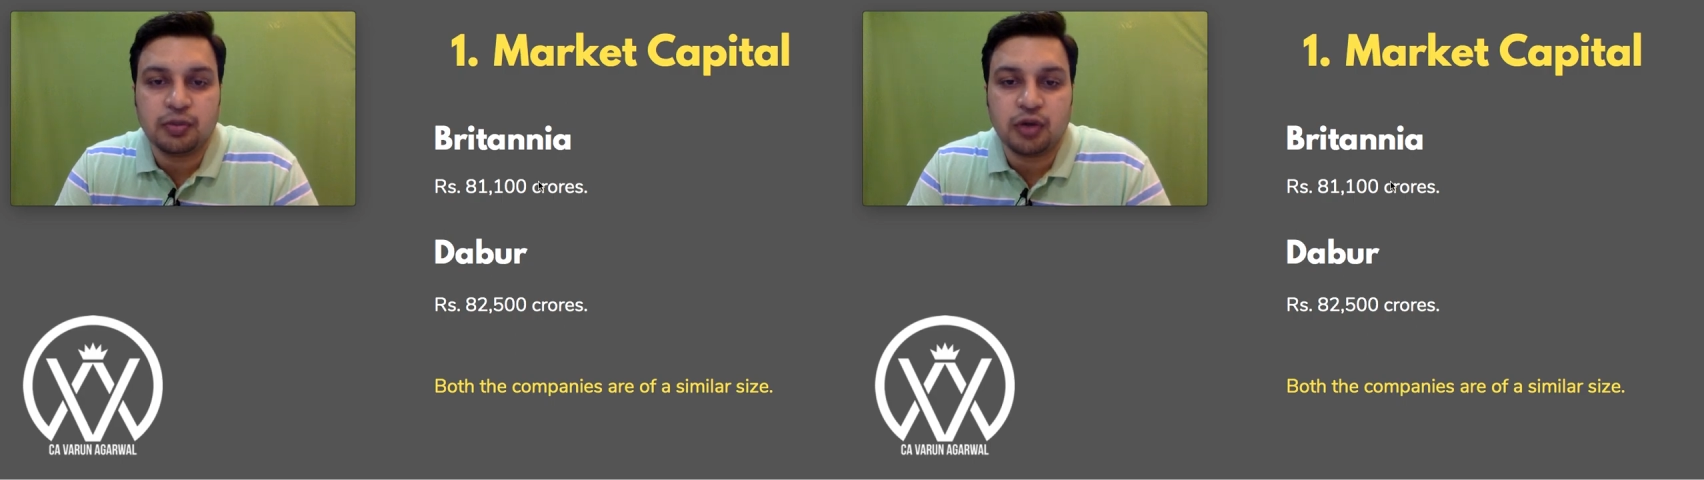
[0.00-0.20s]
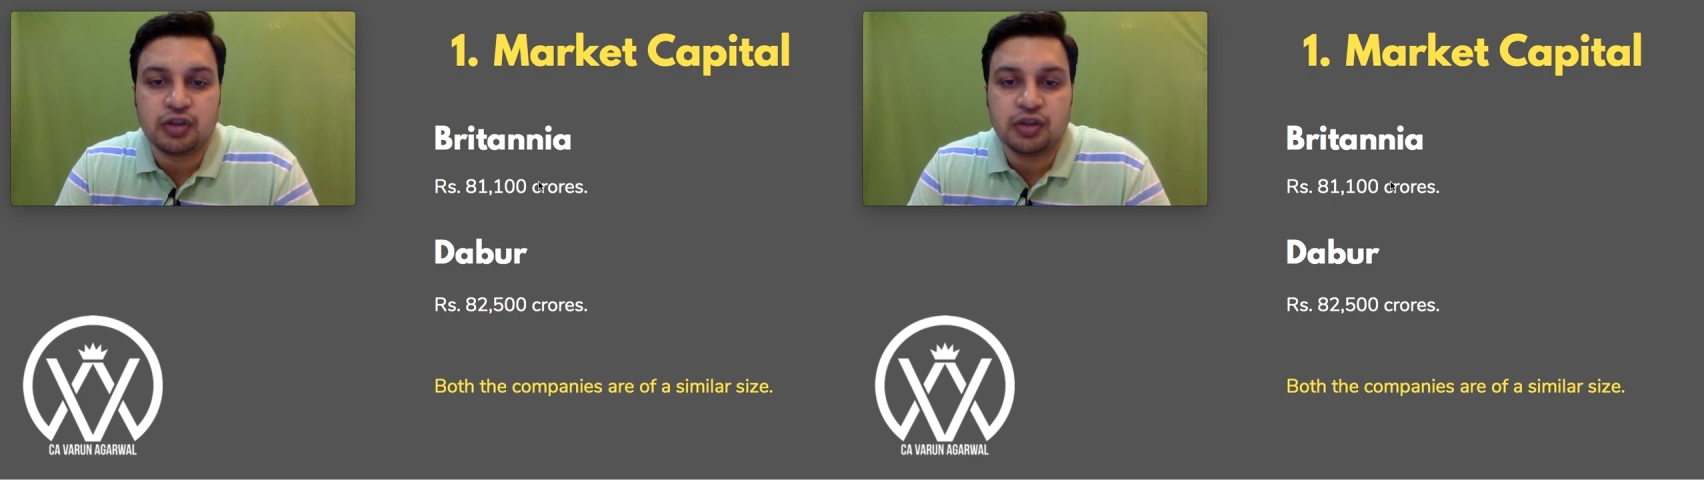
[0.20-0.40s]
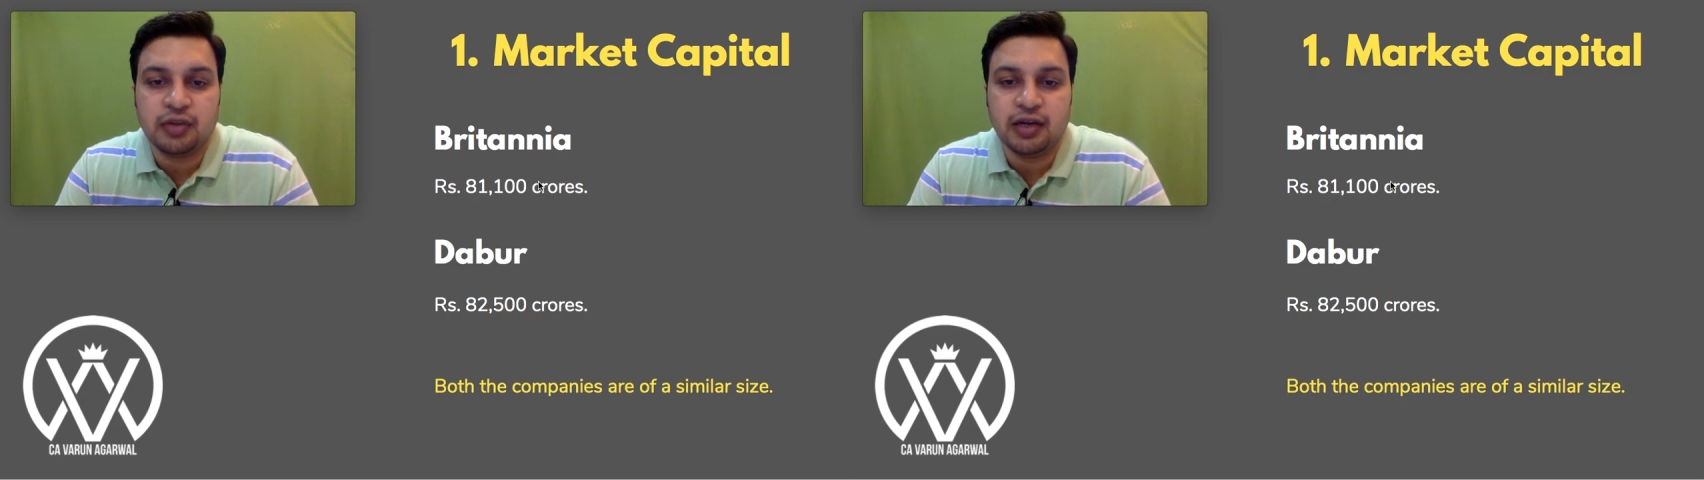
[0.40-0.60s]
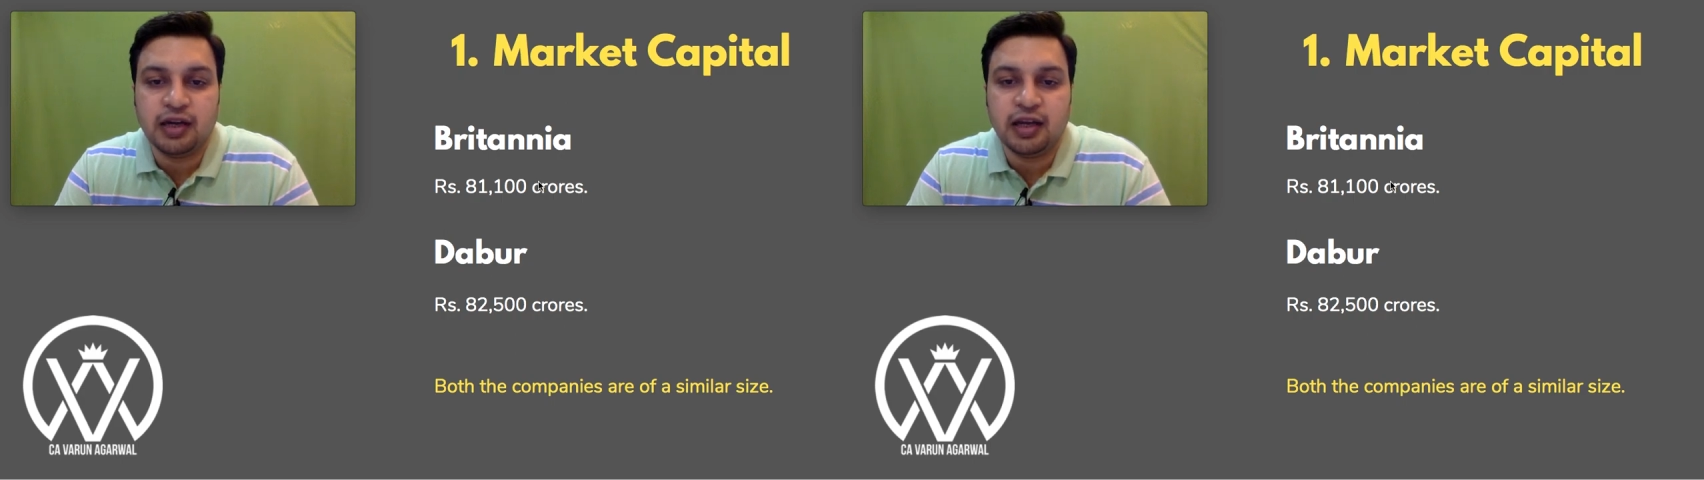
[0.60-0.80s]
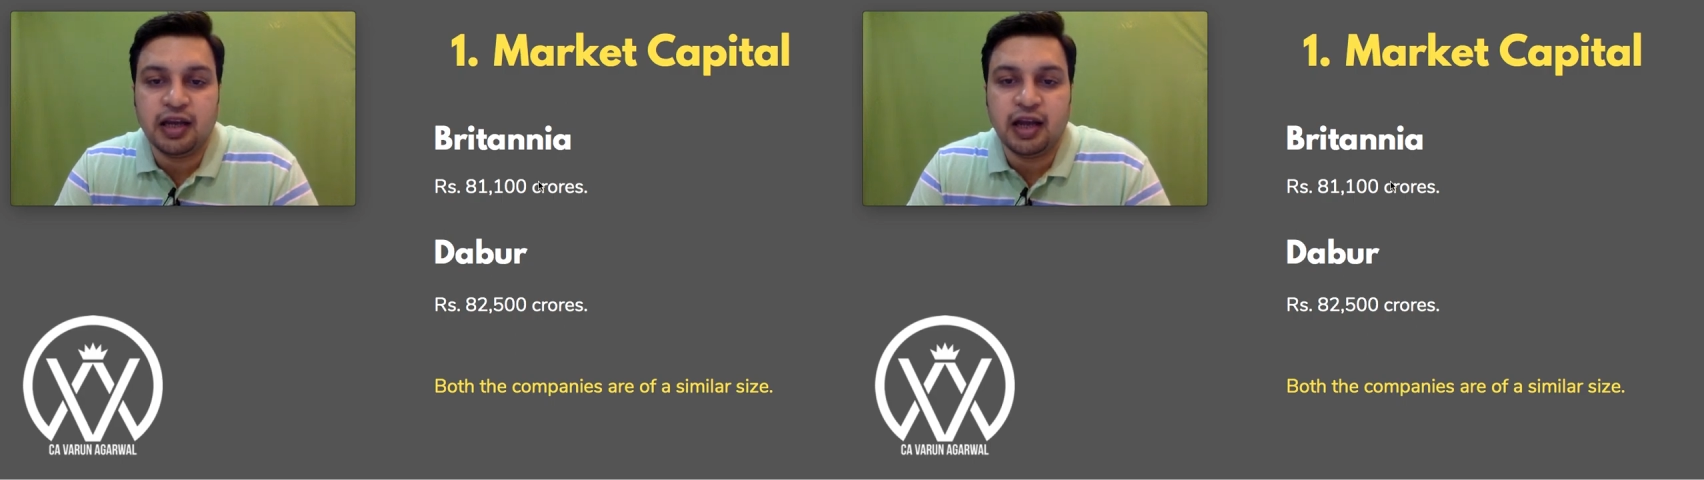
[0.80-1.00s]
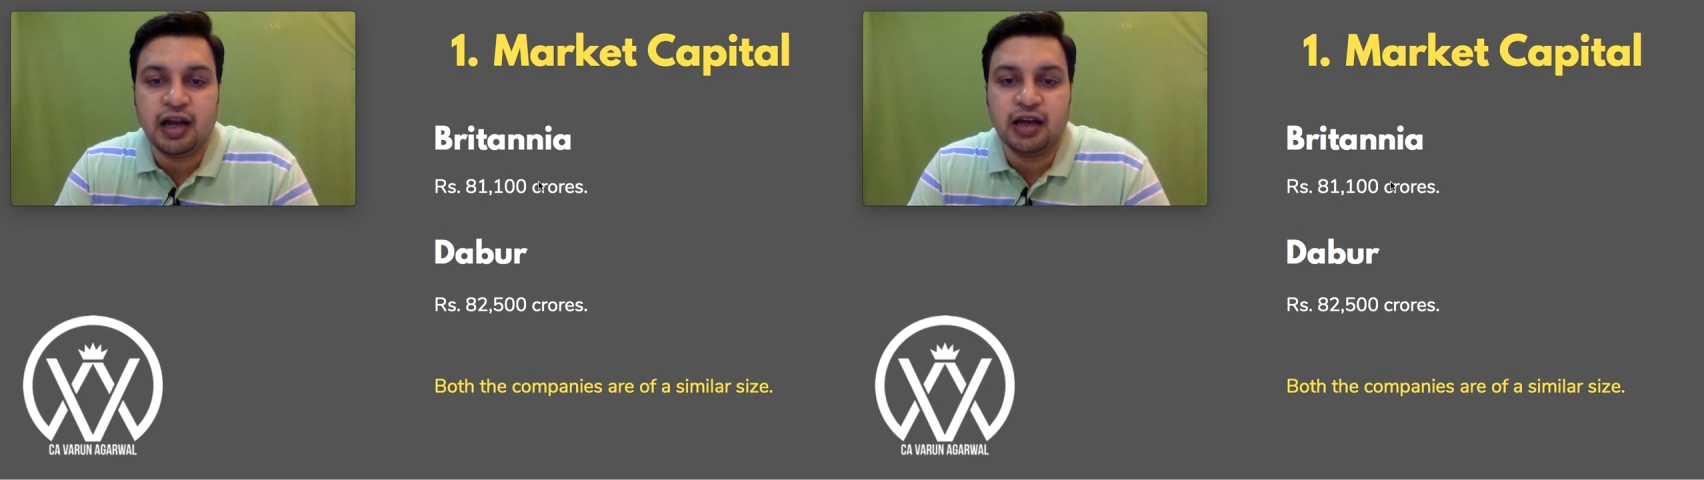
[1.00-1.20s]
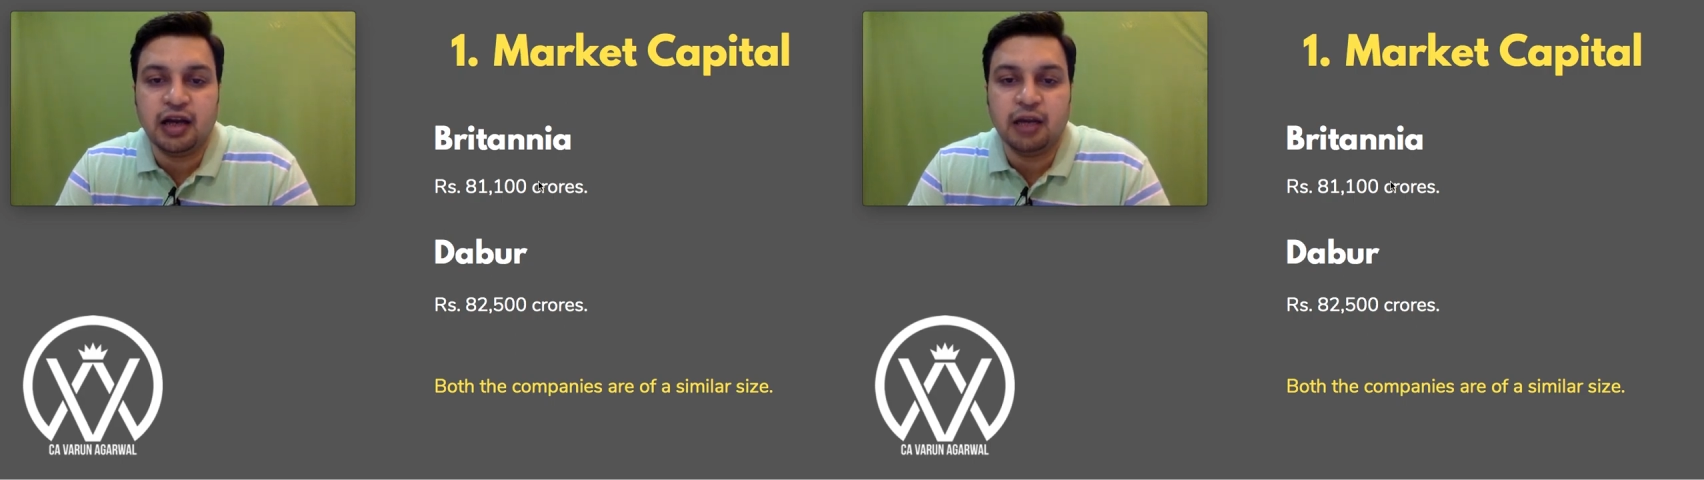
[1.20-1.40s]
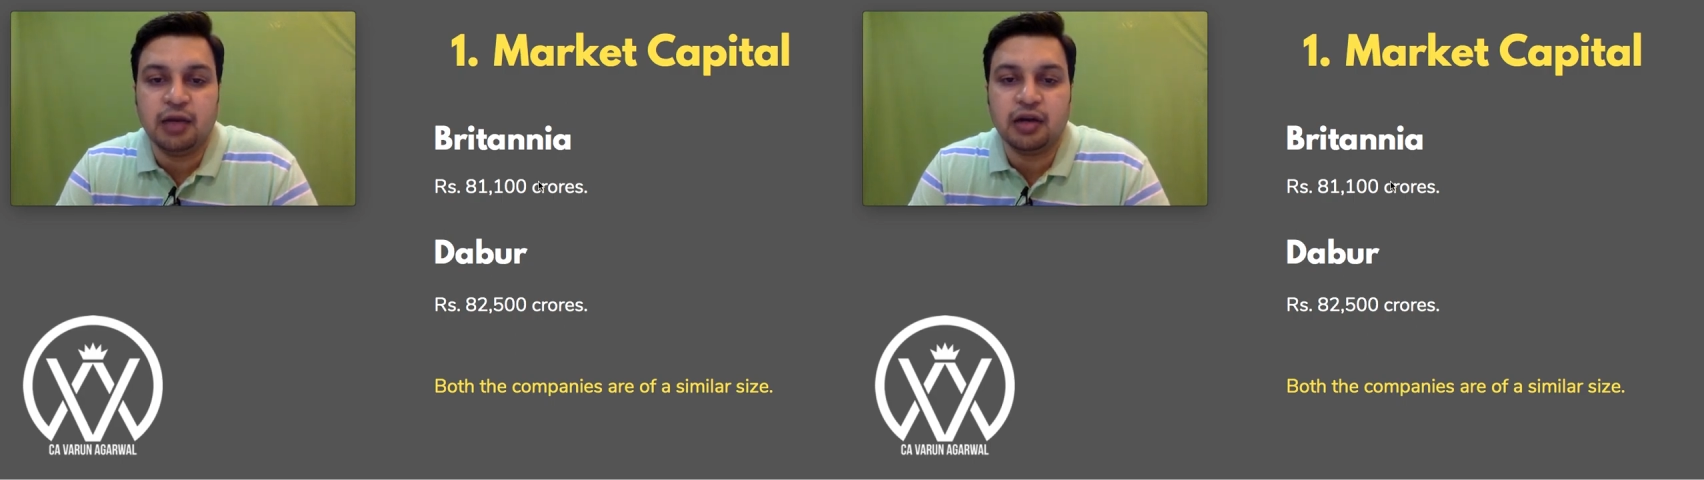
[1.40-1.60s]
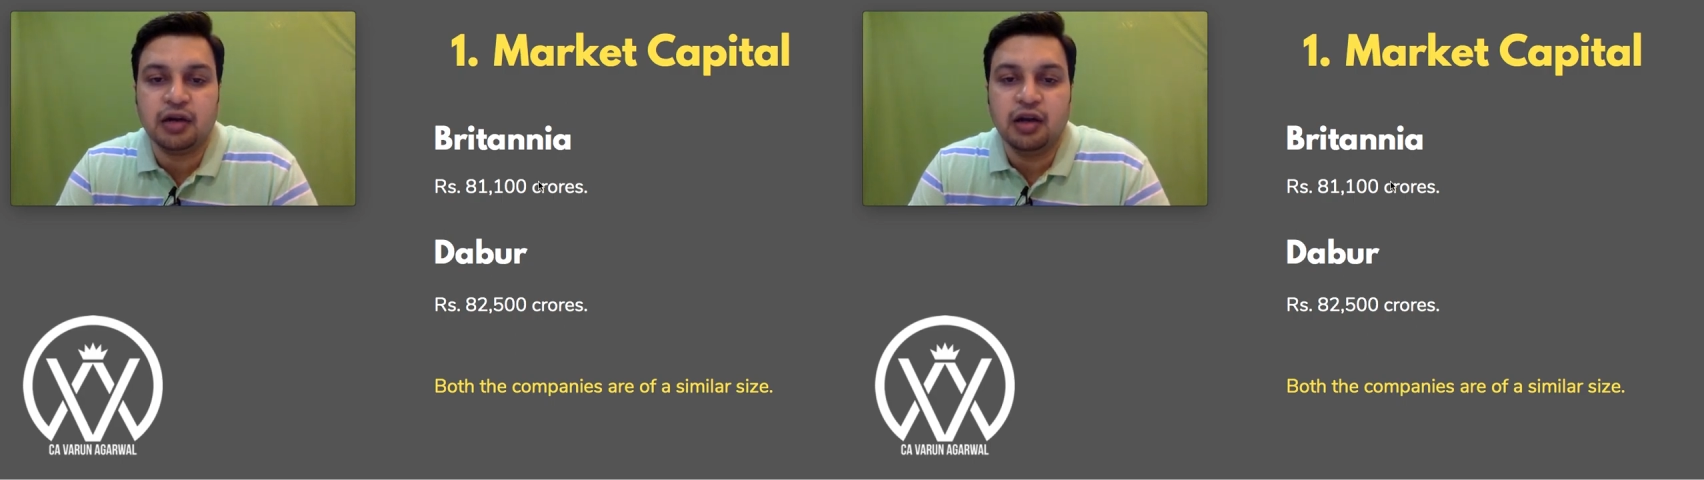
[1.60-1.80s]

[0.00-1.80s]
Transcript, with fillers: approximately, and Dabur